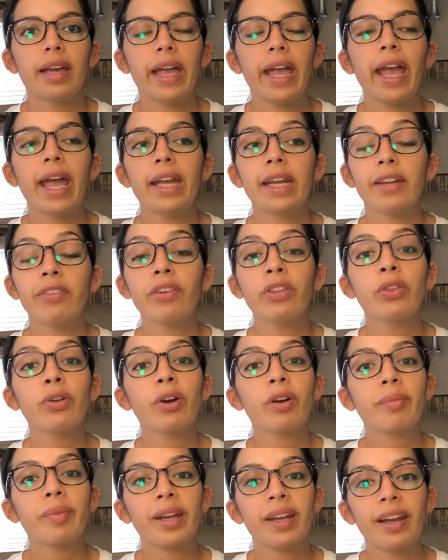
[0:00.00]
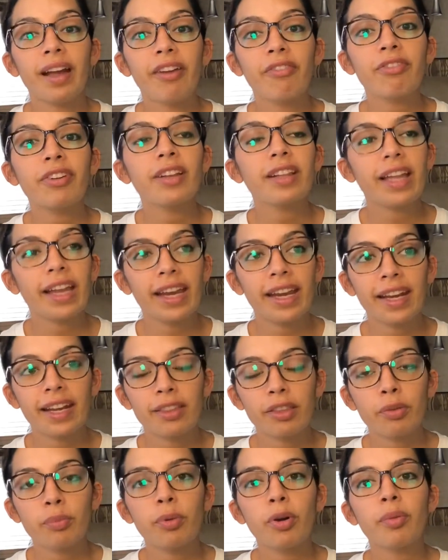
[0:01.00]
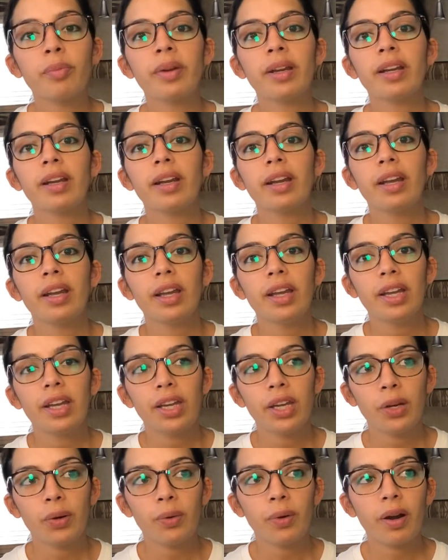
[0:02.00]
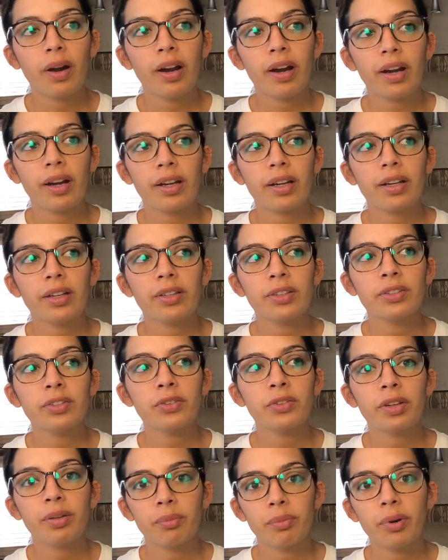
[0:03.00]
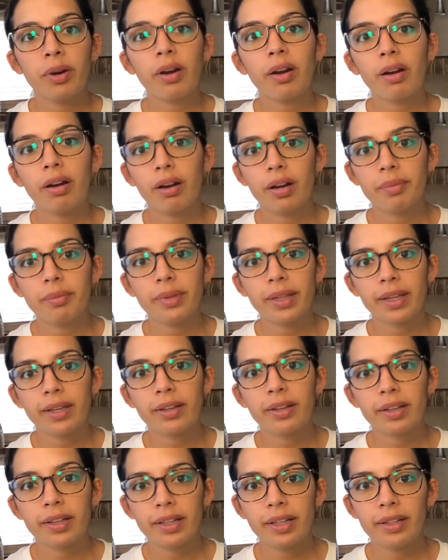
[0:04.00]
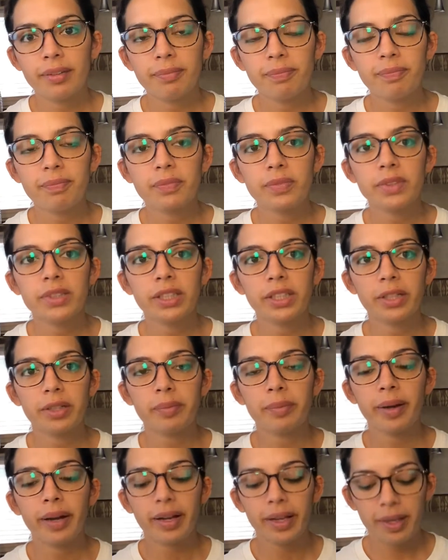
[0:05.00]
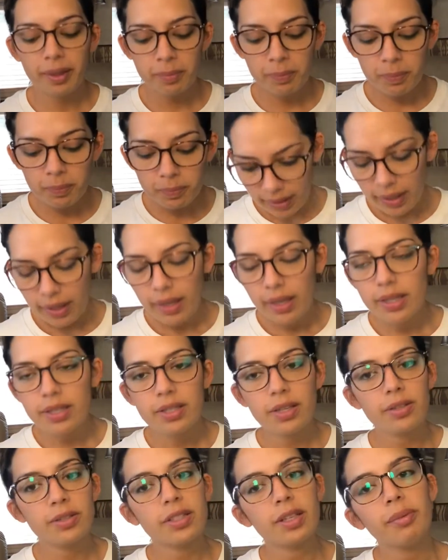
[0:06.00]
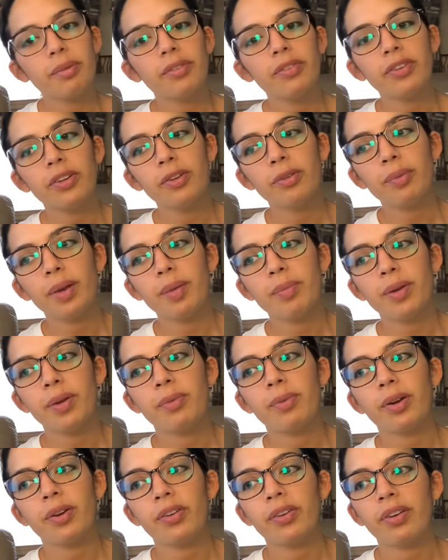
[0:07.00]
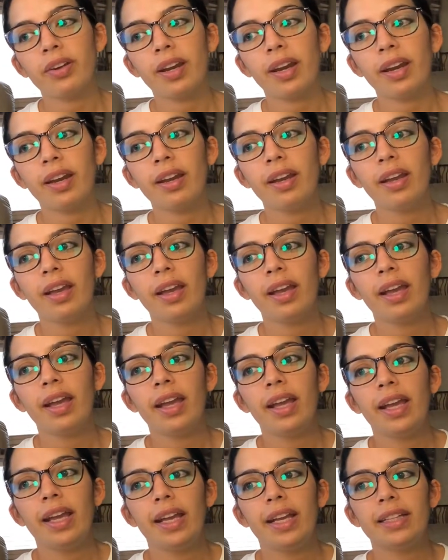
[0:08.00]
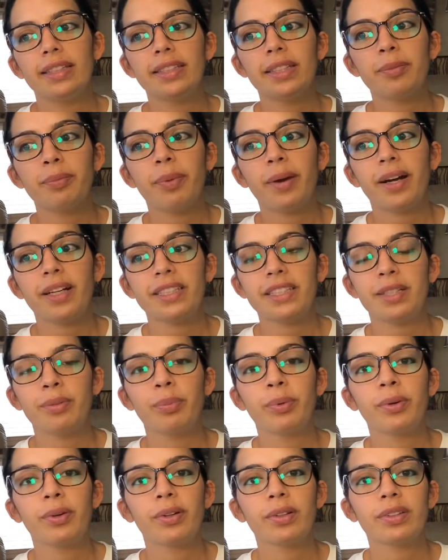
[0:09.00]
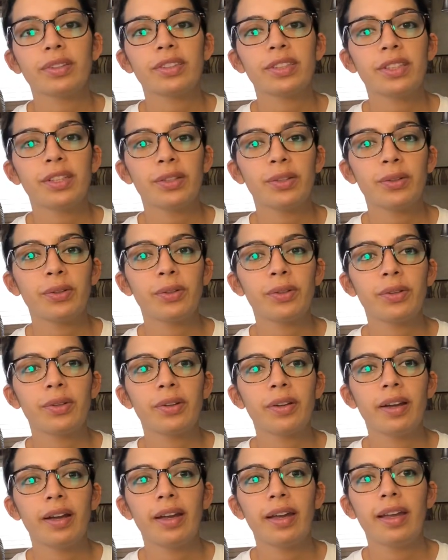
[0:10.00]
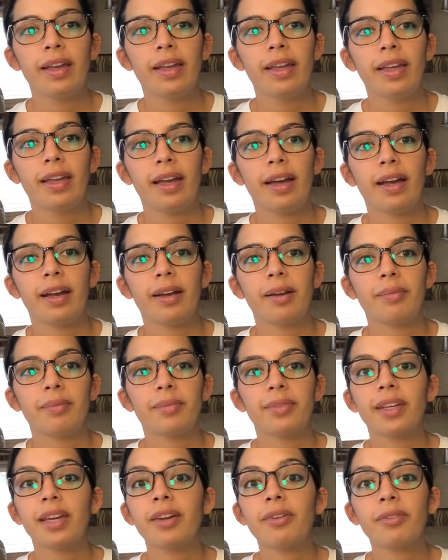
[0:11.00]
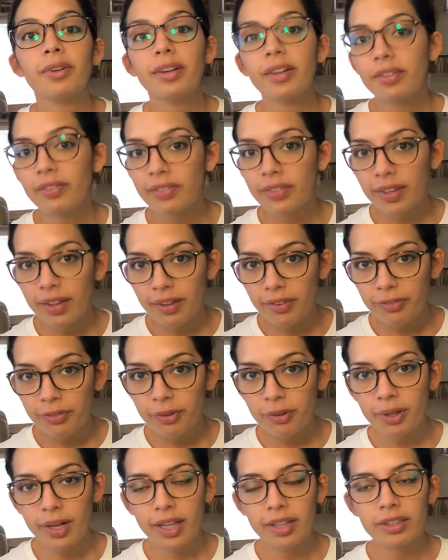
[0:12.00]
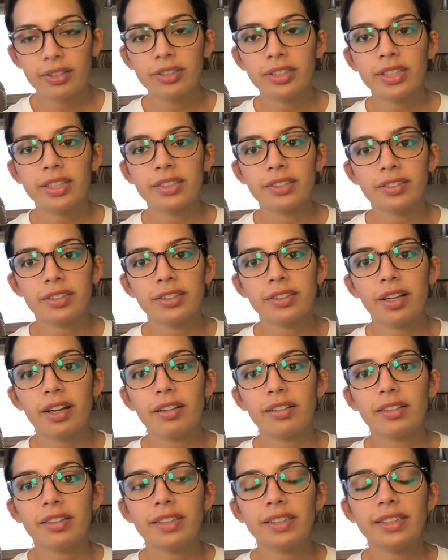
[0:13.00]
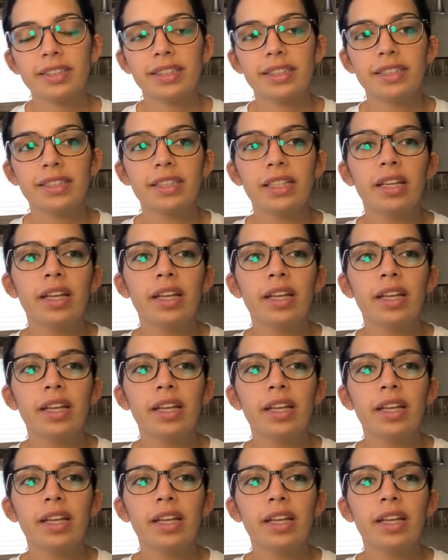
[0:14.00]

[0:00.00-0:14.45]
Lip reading: And even though it may not feel like it at the moment, you are doing more harm than good to your body. So some of you may be wondering, is it possible to get rid of the food allergies or intolerances?